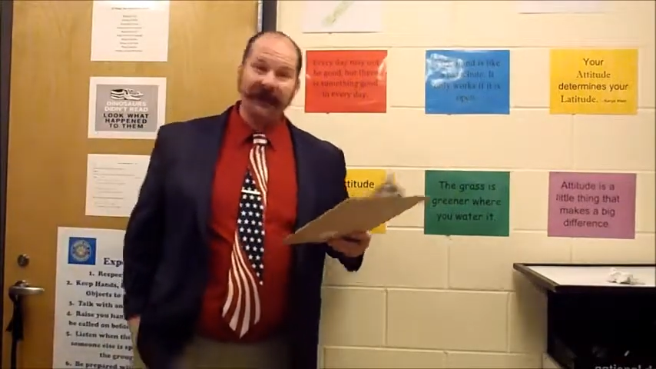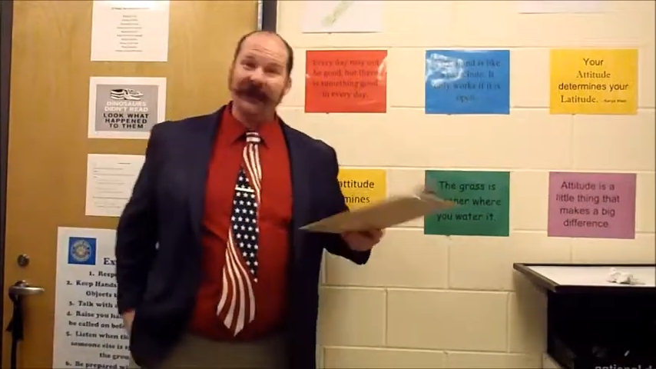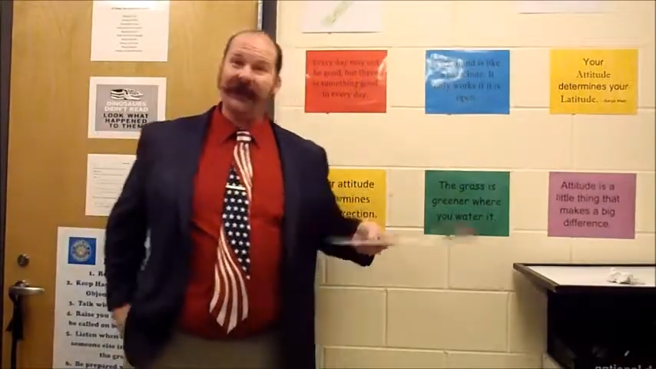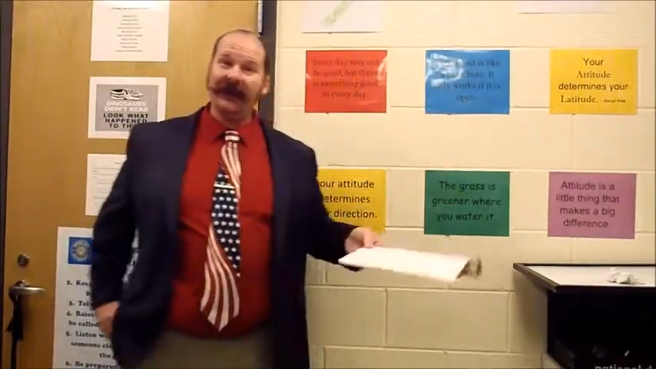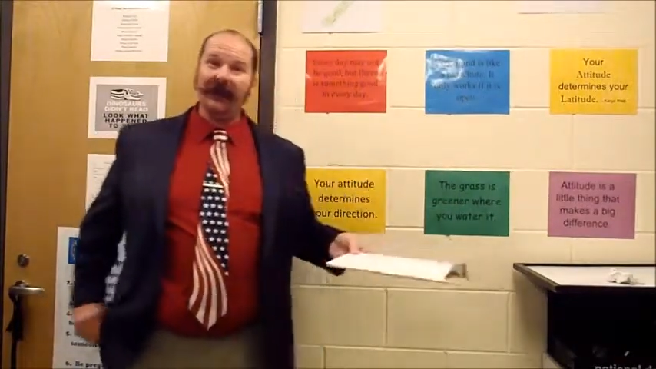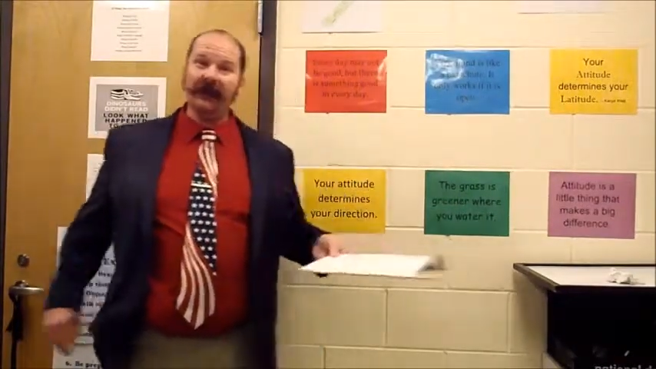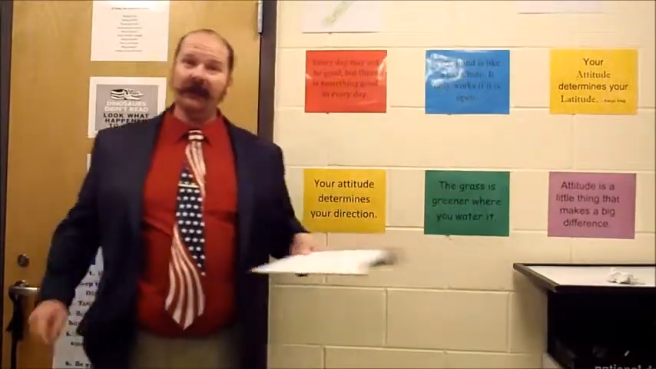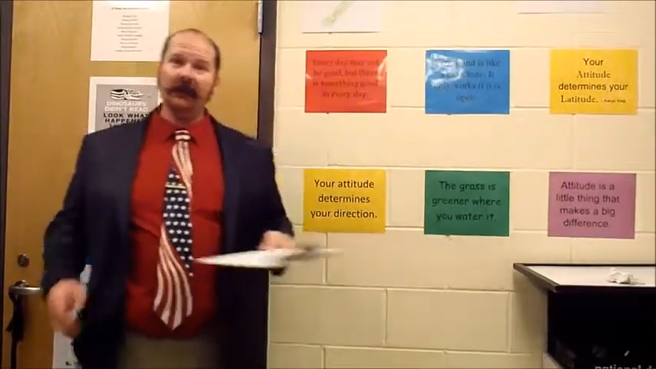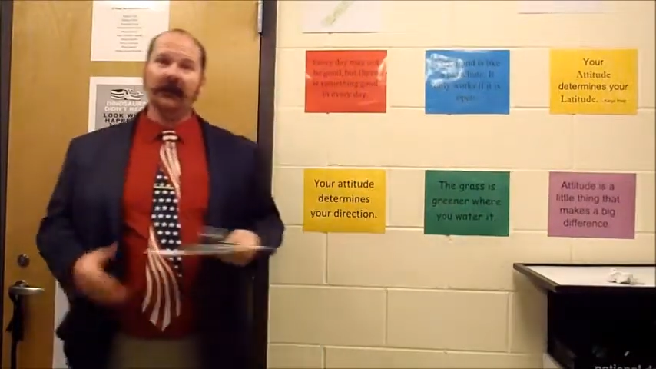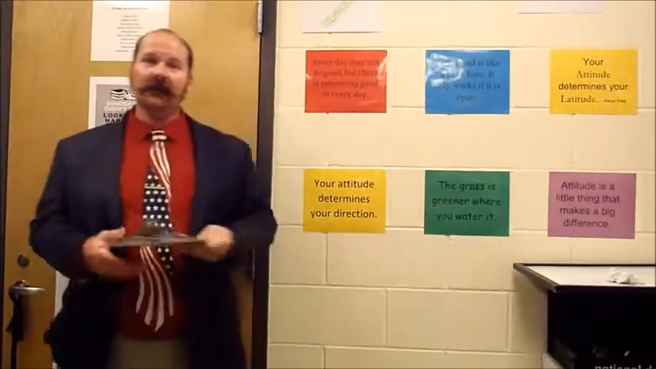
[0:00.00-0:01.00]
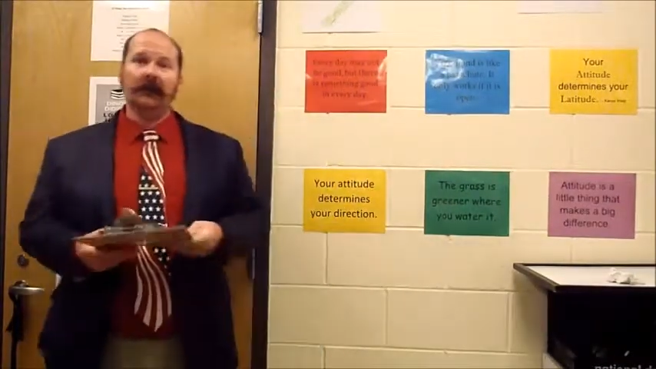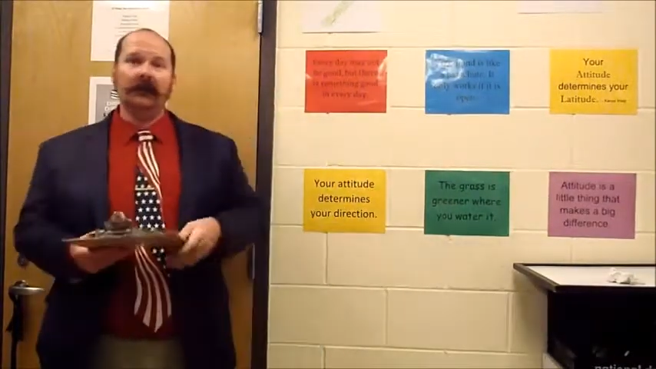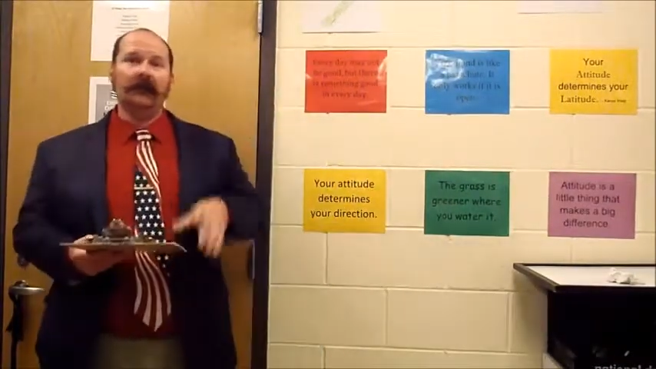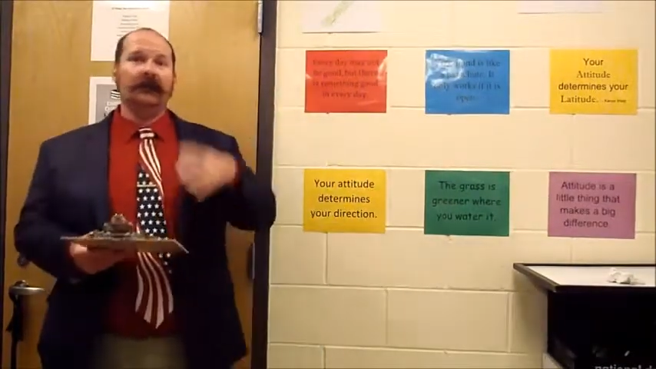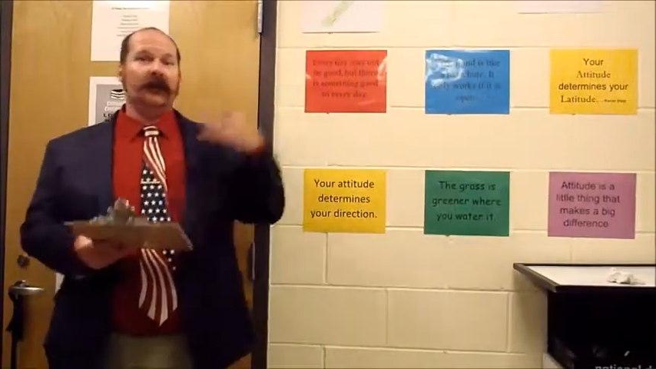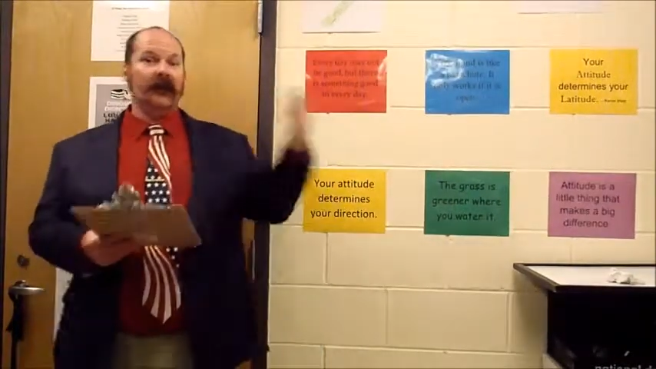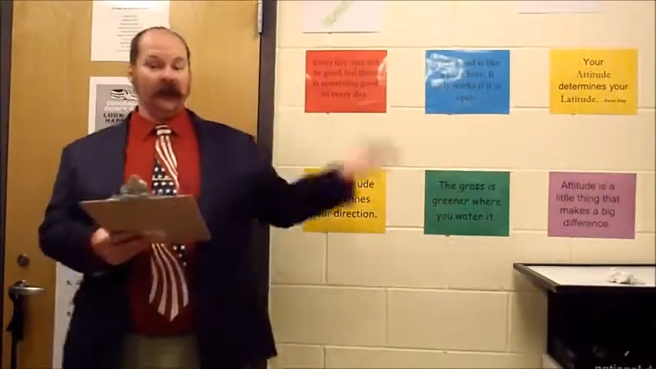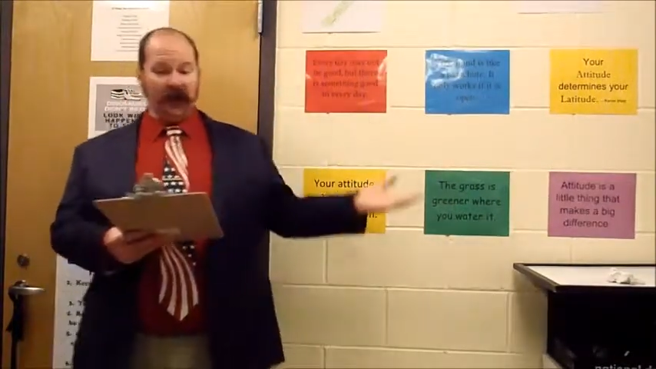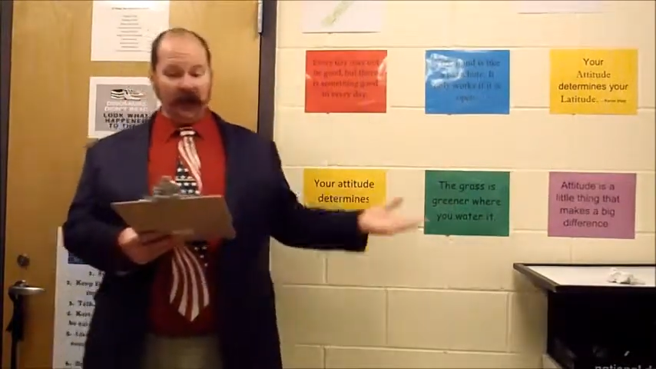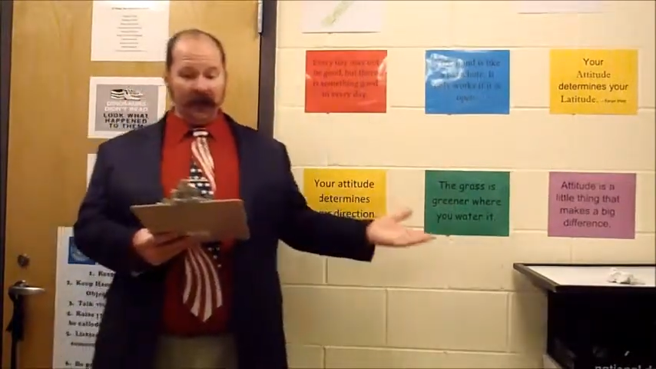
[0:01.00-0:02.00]
He
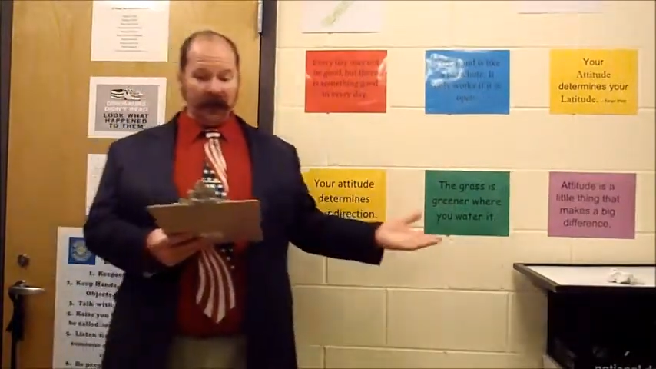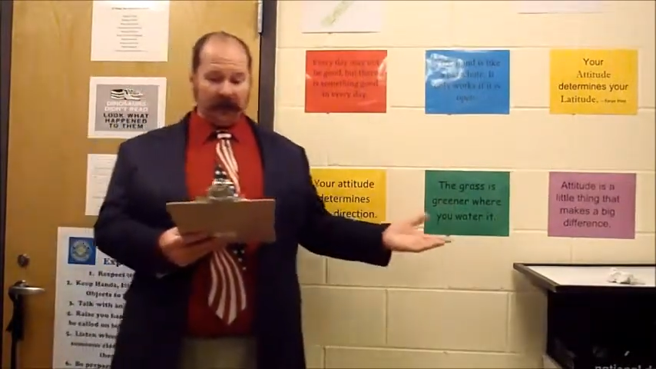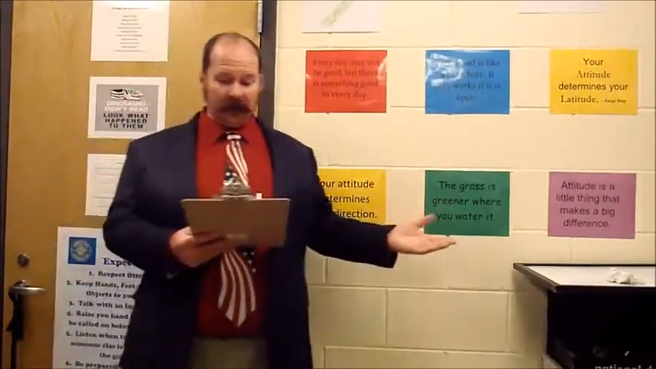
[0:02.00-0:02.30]
is his.